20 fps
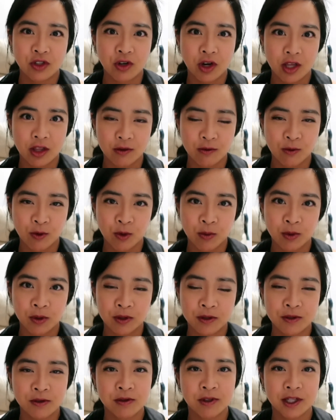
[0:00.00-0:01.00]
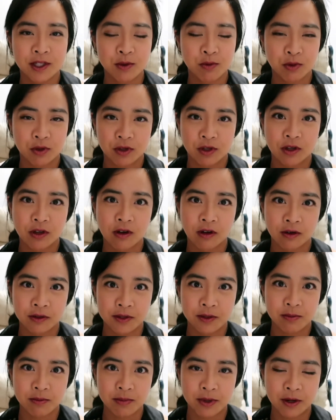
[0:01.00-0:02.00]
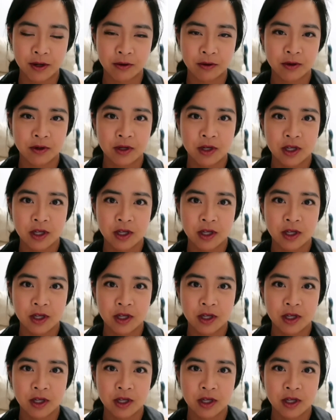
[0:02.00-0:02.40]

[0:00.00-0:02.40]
try the formula. So that's one of the cons about